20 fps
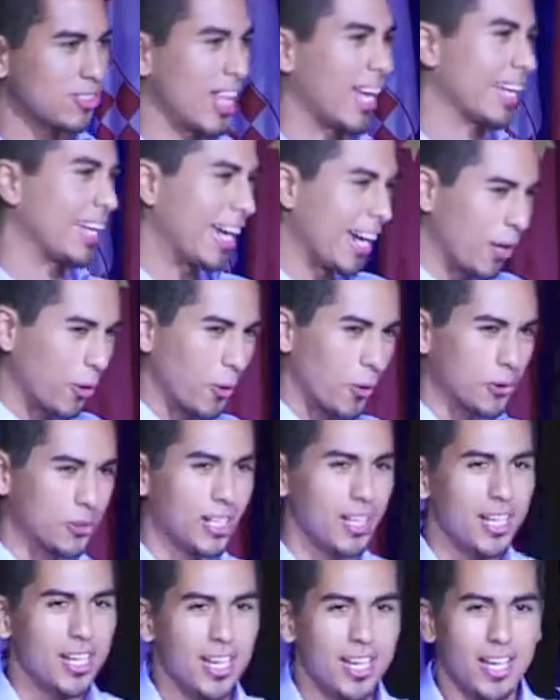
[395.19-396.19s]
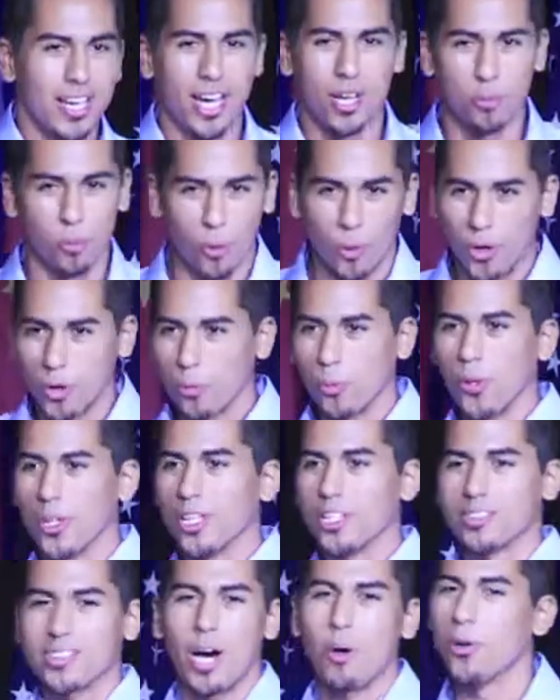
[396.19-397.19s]
like Harold and Warren
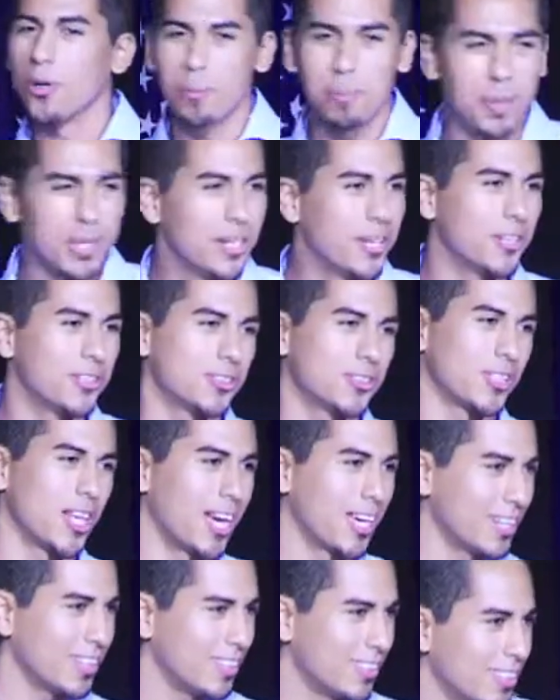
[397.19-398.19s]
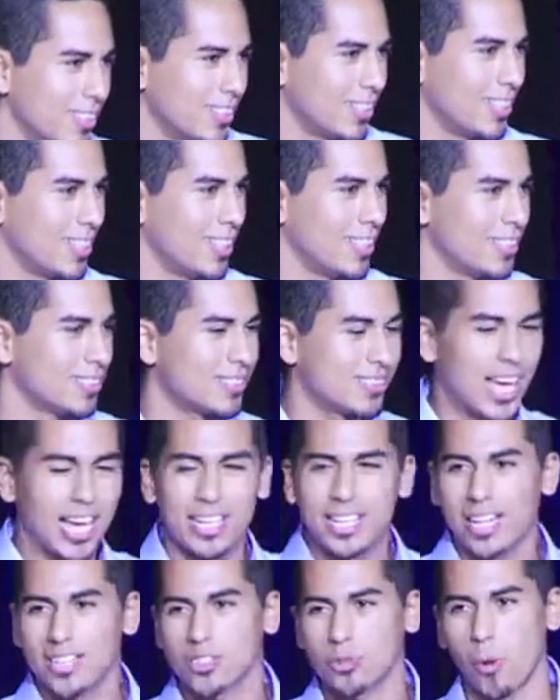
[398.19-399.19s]
Willis, I wouldn't be here tonight,
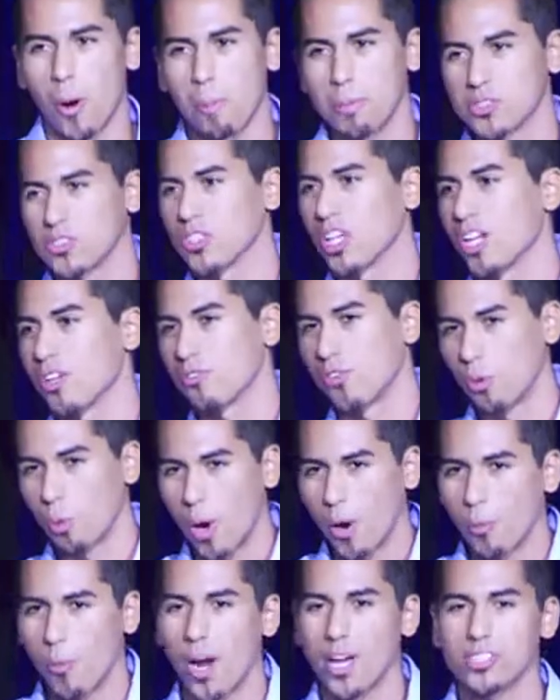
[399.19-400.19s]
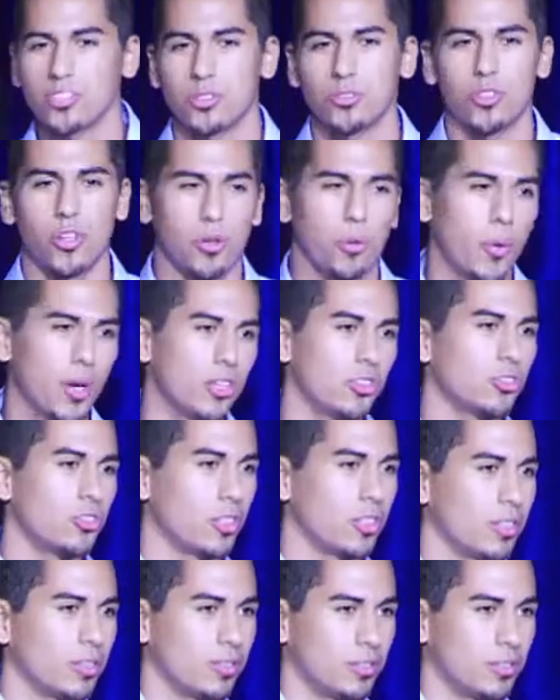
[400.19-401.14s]
standing as a representative of our rising generation.